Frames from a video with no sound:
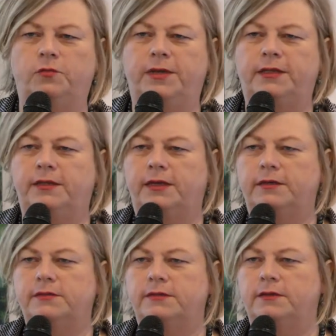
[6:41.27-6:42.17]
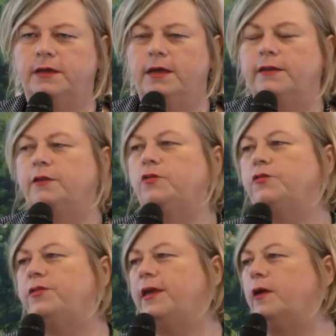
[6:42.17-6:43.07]
good meetings. That you
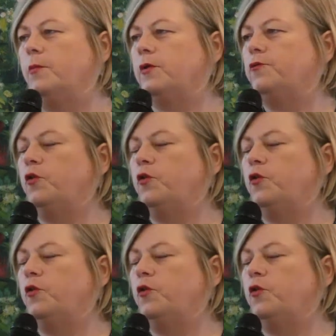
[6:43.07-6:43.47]
think about,